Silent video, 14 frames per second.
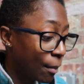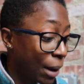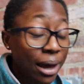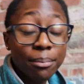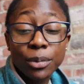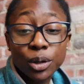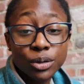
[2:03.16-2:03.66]
my
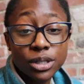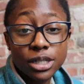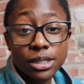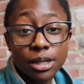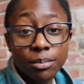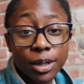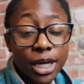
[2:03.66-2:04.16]
immune
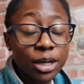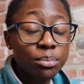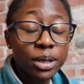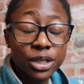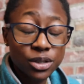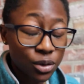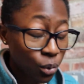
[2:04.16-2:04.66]
system can
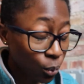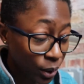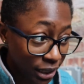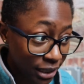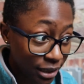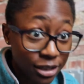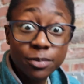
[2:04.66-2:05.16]
be so
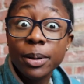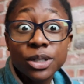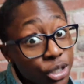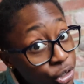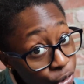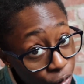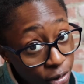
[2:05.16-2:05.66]
weak,
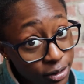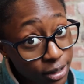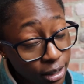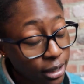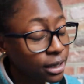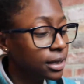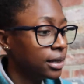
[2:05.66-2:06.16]
especially in New York
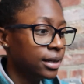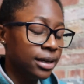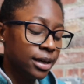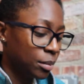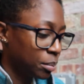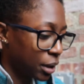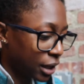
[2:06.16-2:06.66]
City,
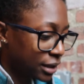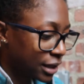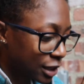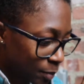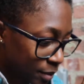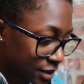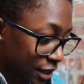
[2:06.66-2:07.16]
but
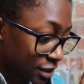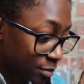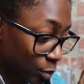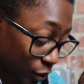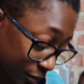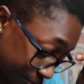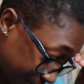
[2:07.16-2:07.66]
that's besides the point.